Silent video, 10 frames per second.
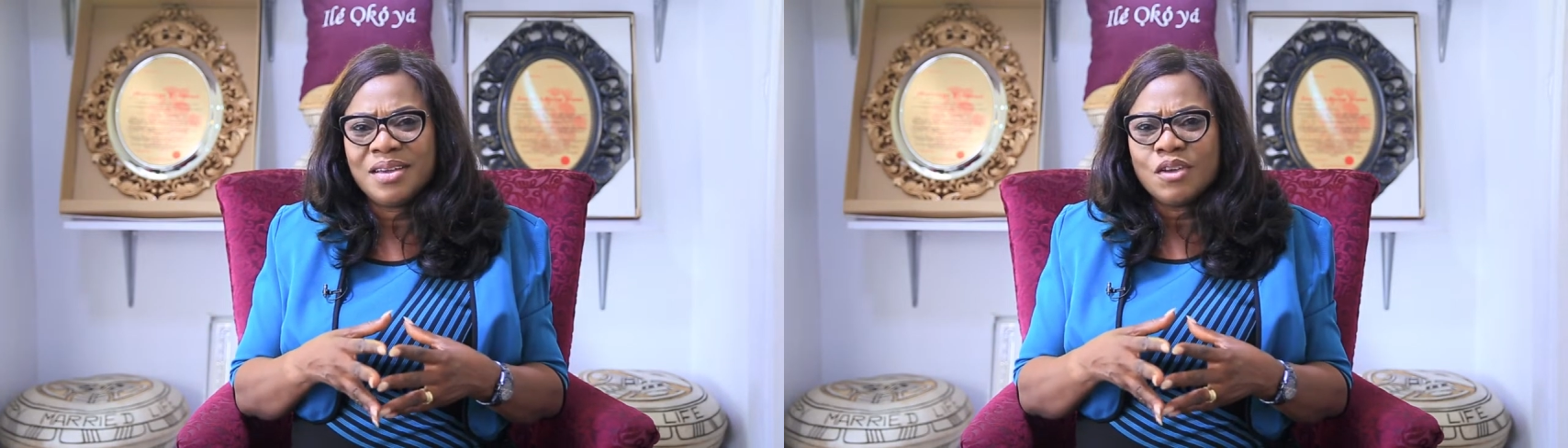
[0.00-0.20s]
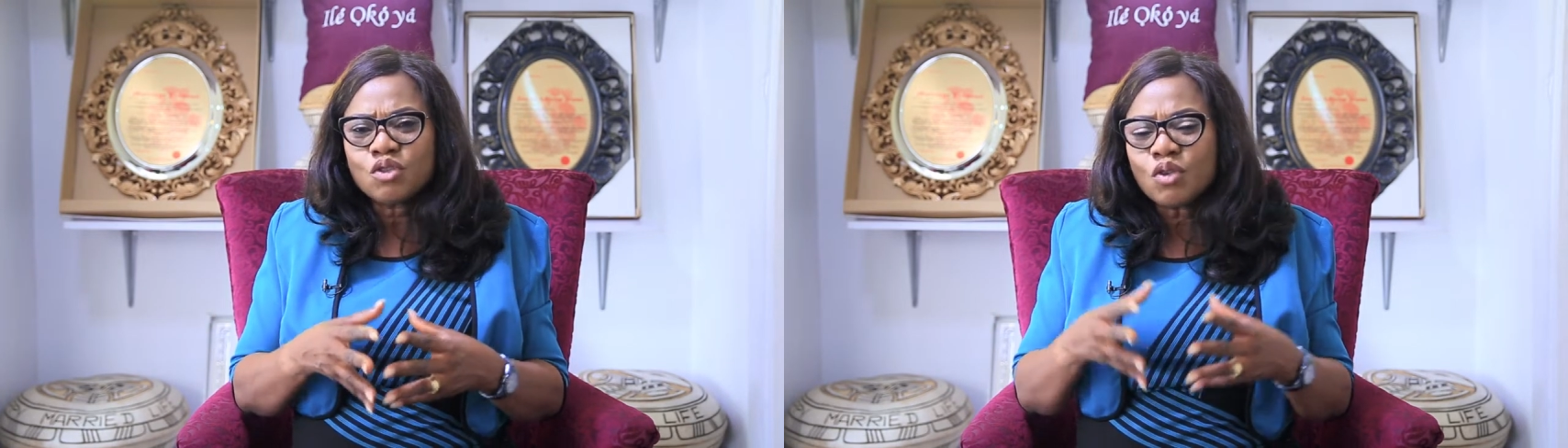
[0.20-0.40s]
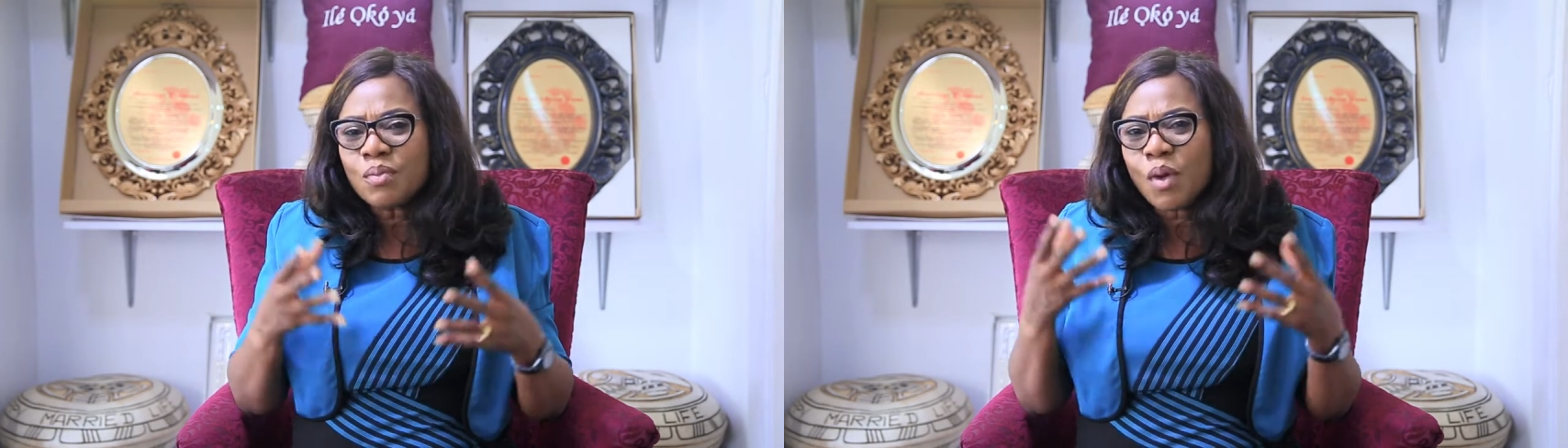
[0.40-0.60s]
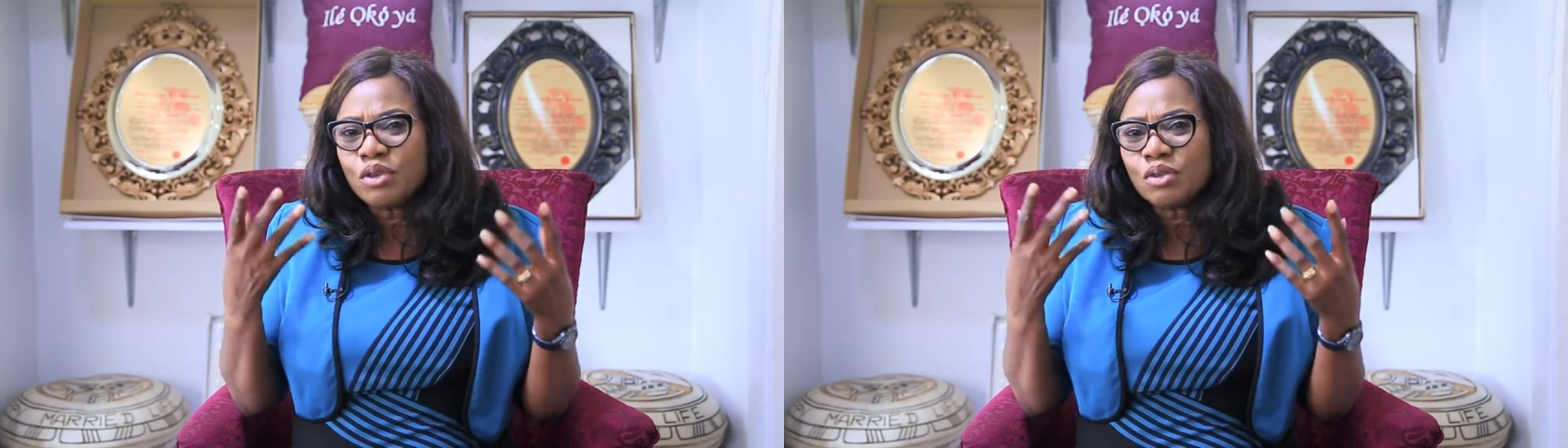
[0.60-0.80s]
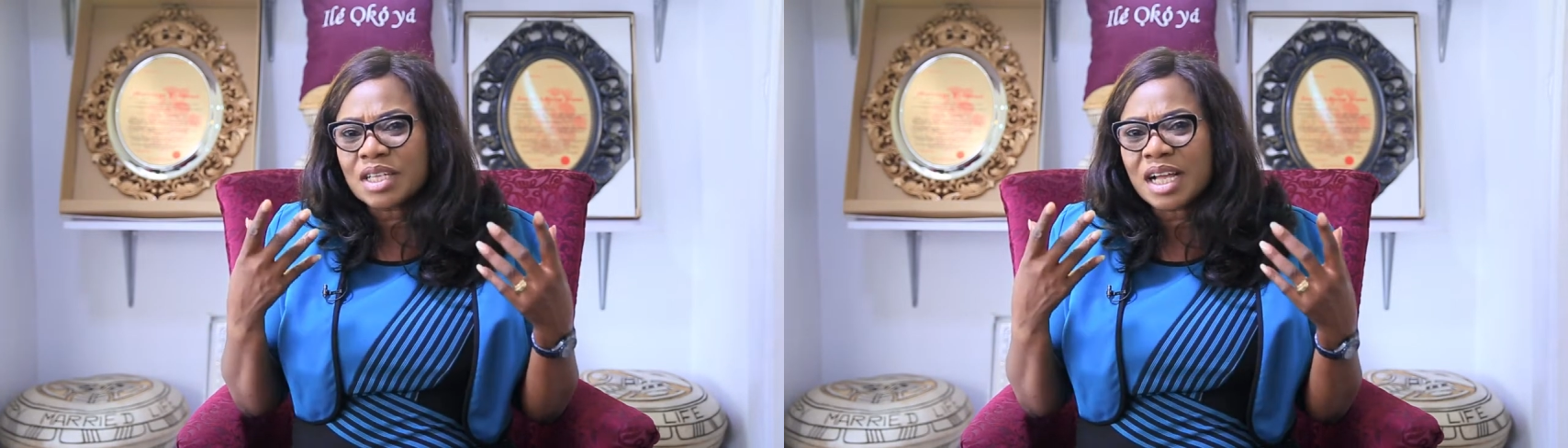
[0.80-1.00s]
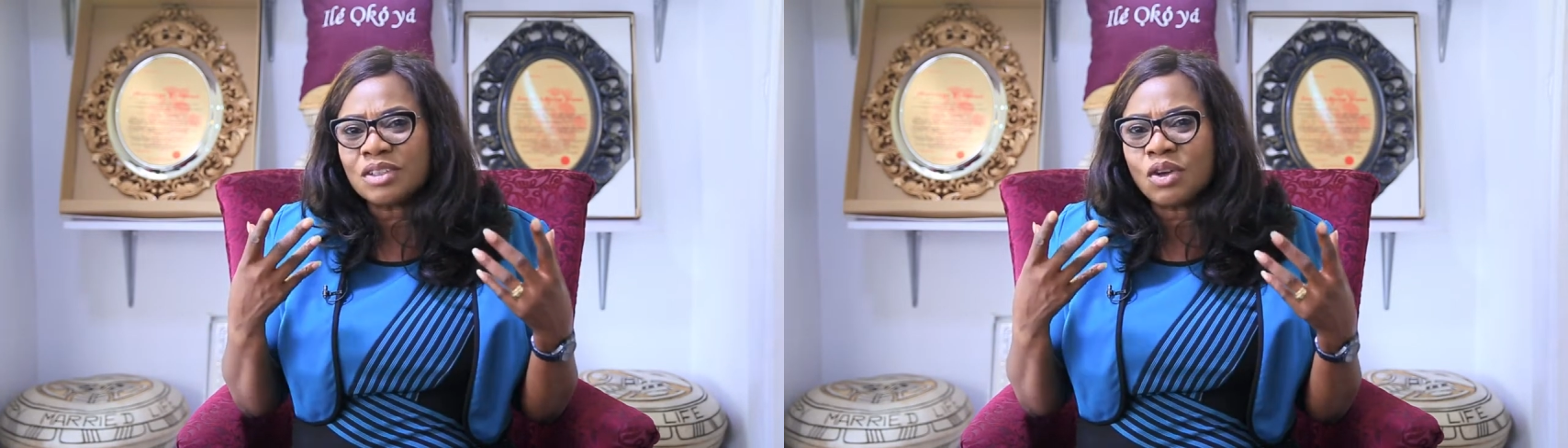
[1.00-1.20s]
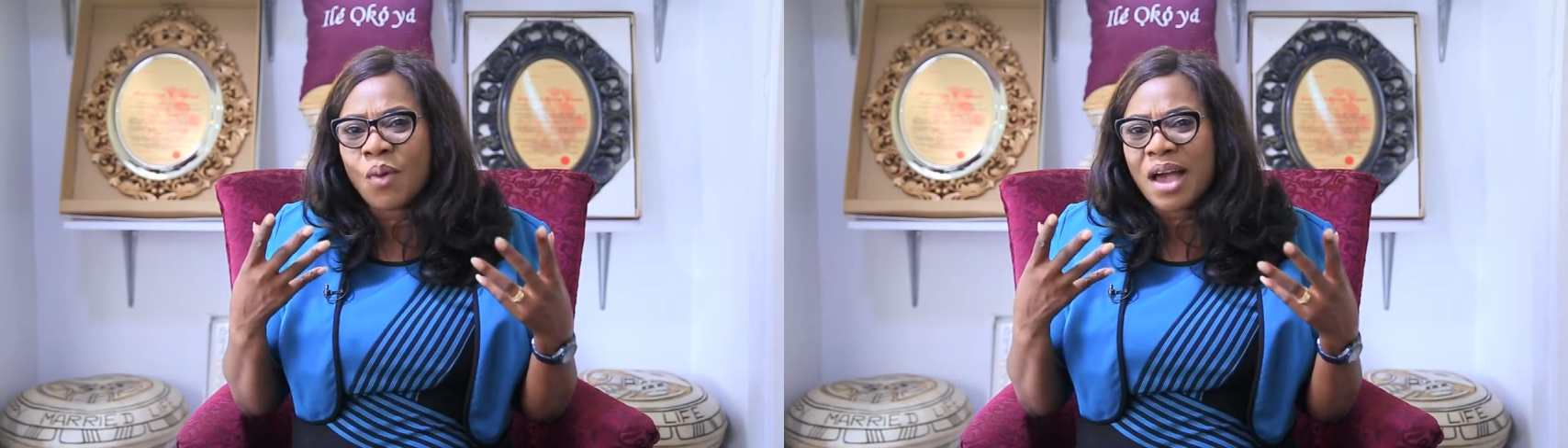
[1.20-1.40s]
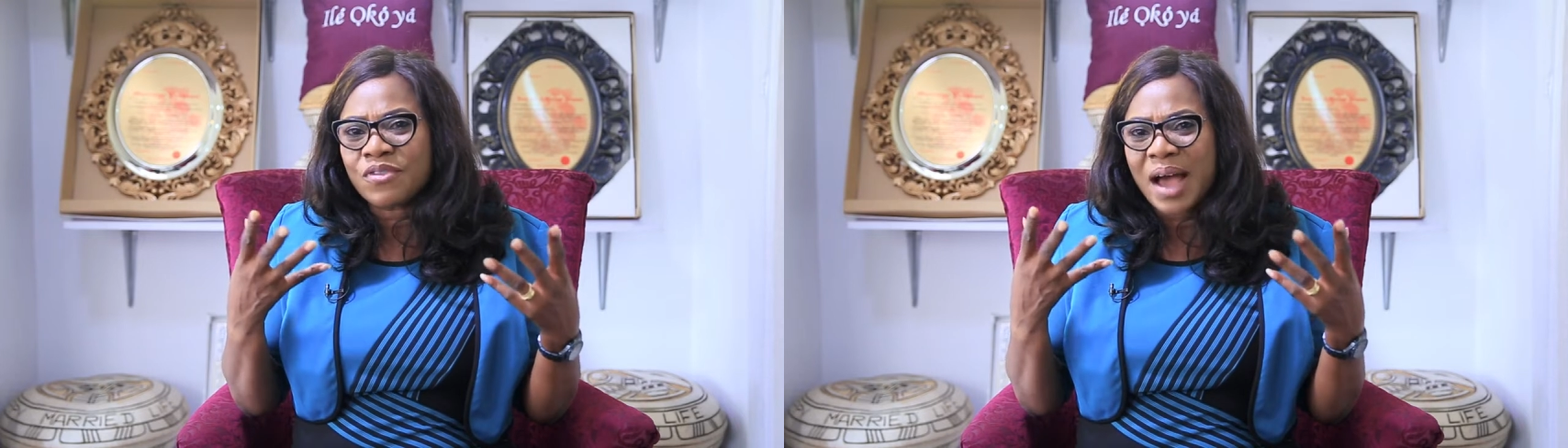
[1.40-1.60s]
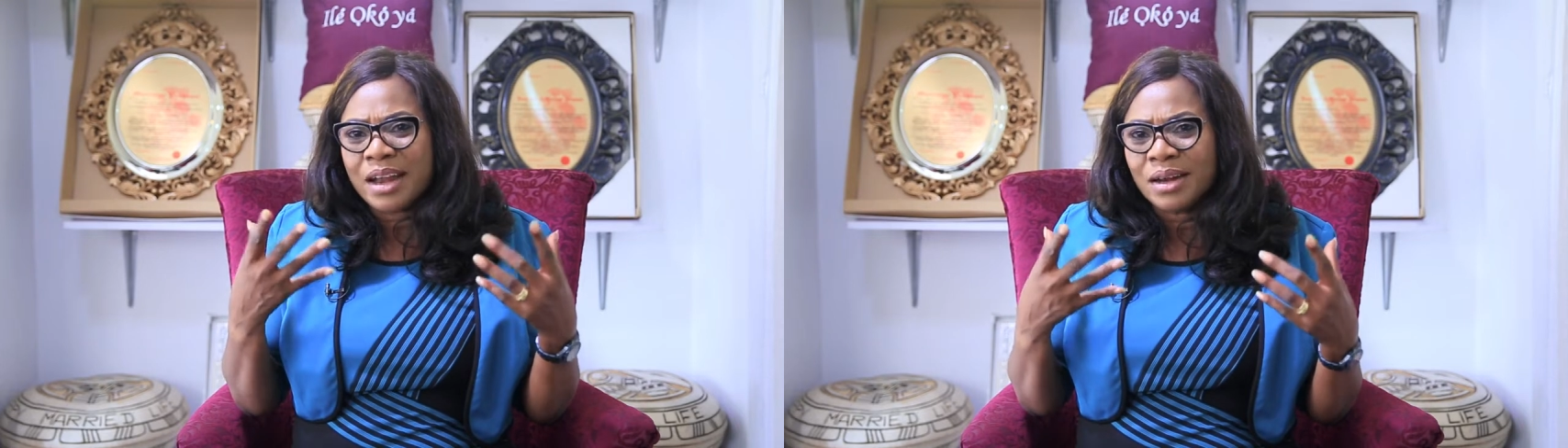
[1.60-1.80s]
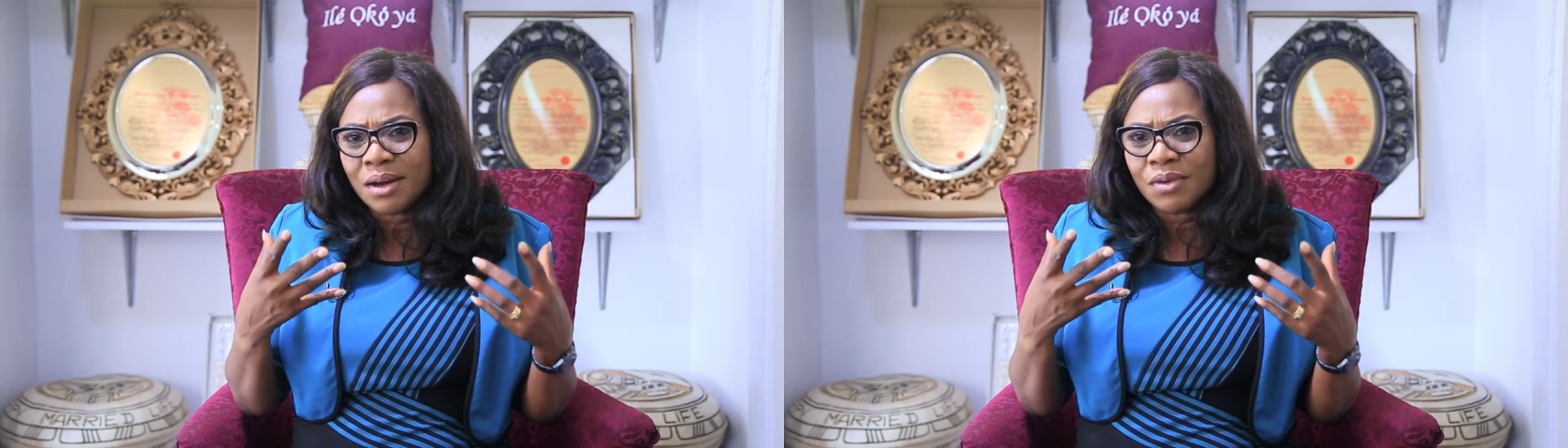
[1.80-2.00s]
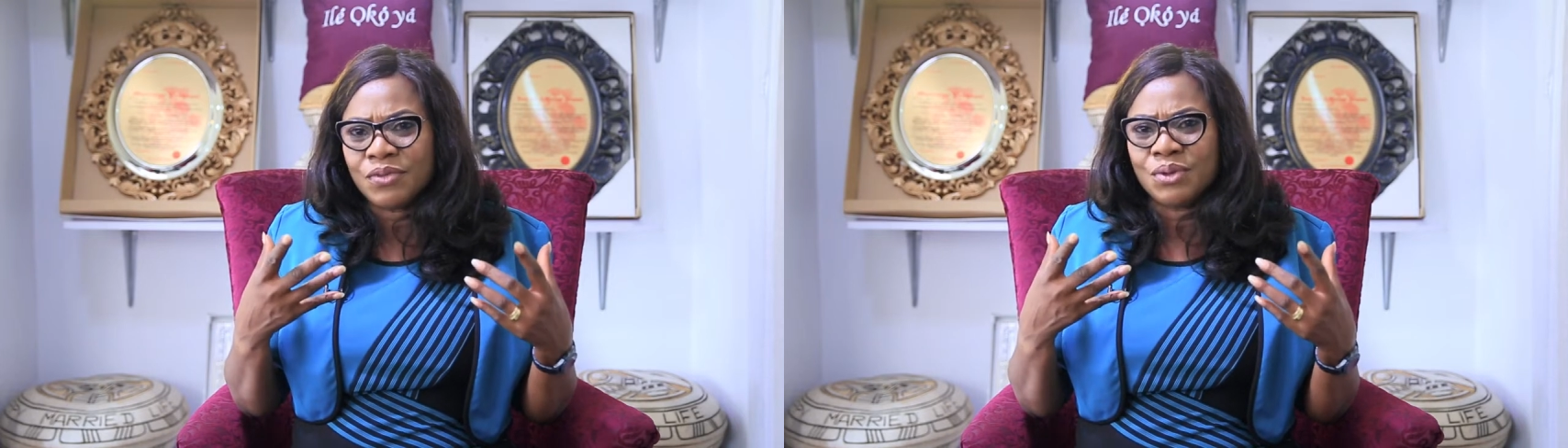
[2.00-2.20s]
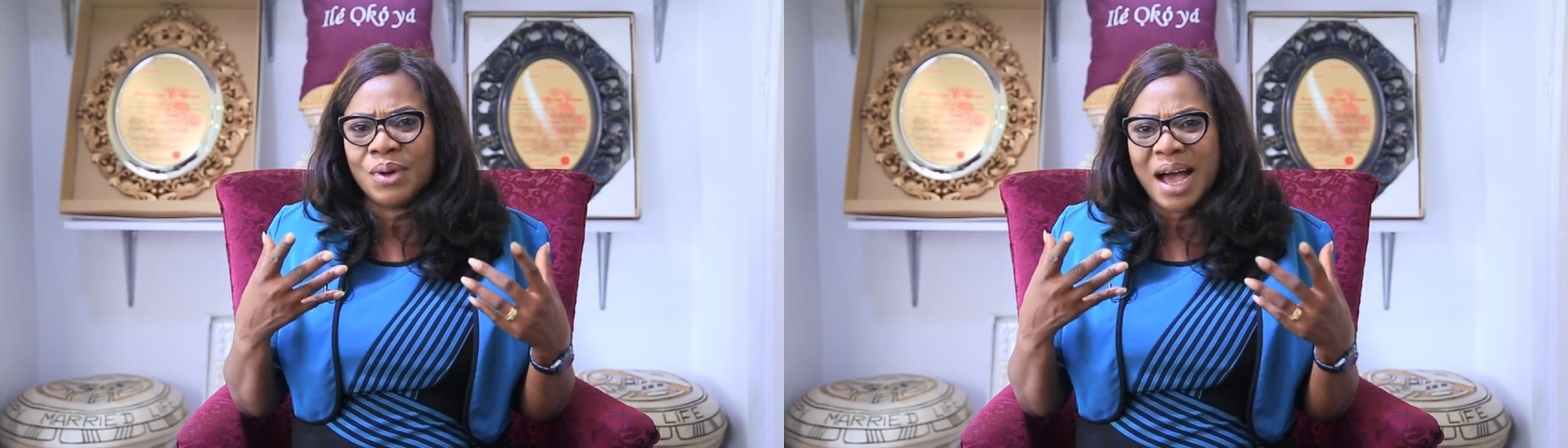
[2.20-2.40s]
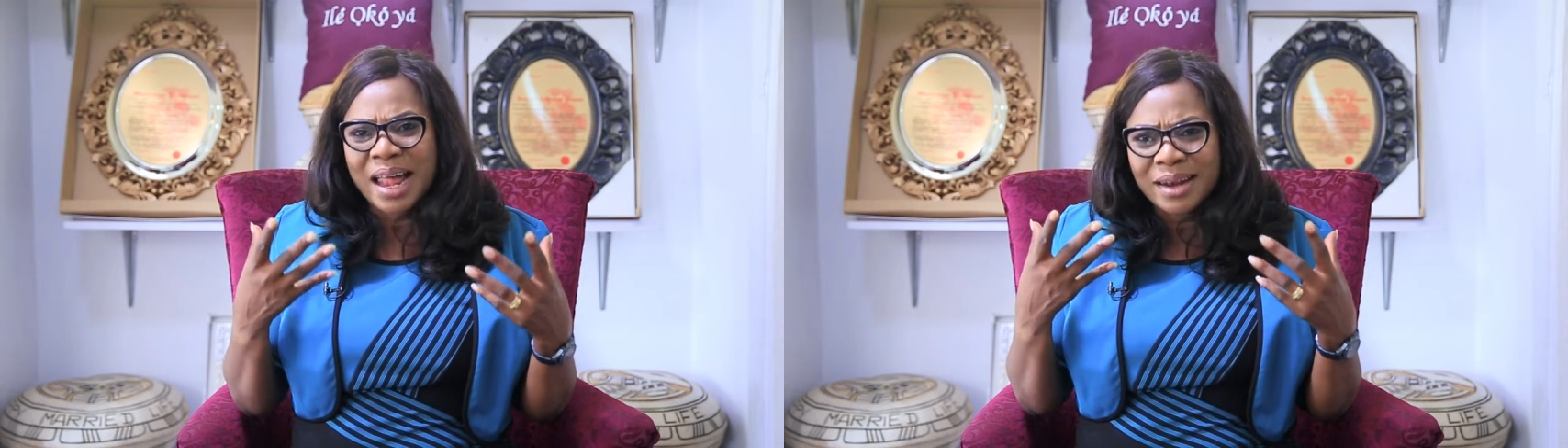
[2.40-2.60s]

So the more you tell your wife, I love you,